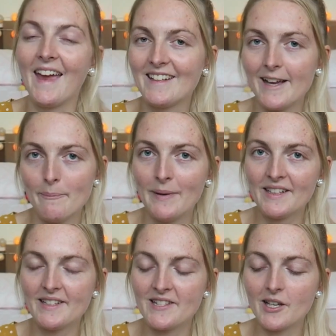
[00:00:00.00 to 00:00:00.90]
And I
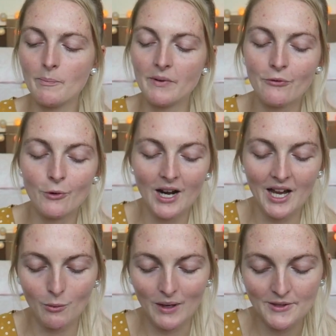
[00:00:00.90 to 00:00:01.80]
picked this up before
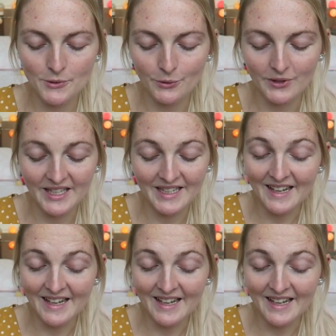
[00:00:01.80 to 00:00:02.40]
I went to the